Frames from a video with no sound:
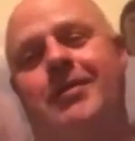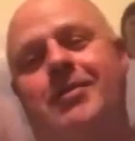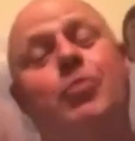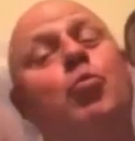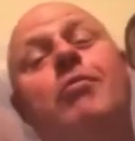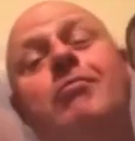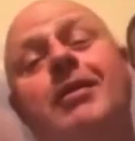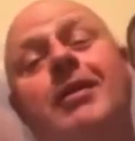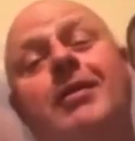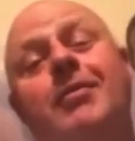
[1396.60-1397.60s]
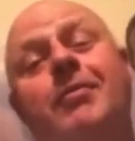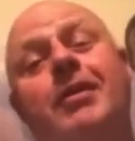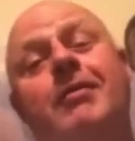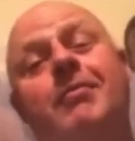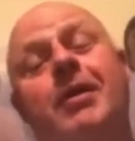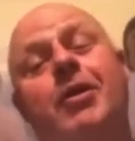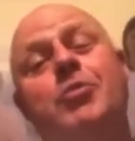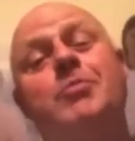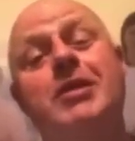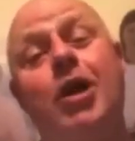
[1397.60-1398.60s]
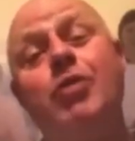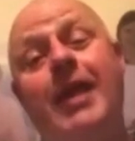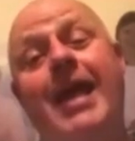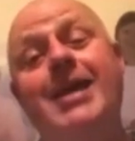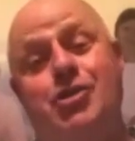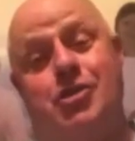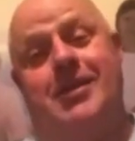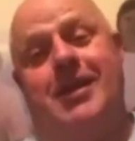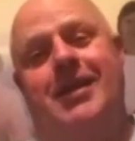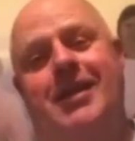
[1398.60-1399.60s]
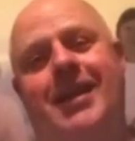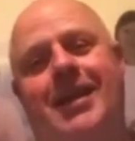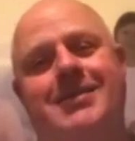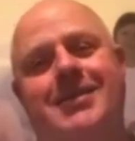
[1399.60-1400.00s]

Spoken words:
didn't want her to be the only Asian, and I said,